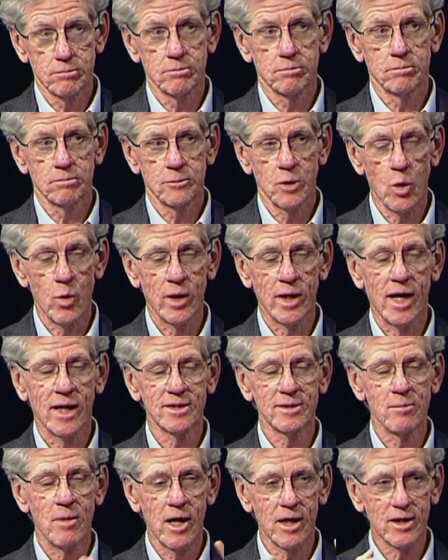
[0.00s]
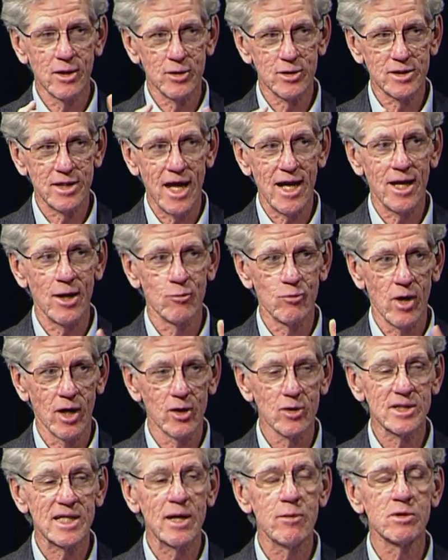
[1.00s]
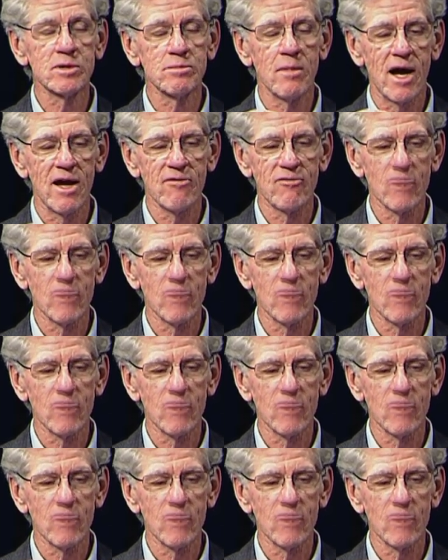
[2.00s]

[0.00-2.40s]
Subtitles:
Who went on to Montclair State and Rutgers. He was my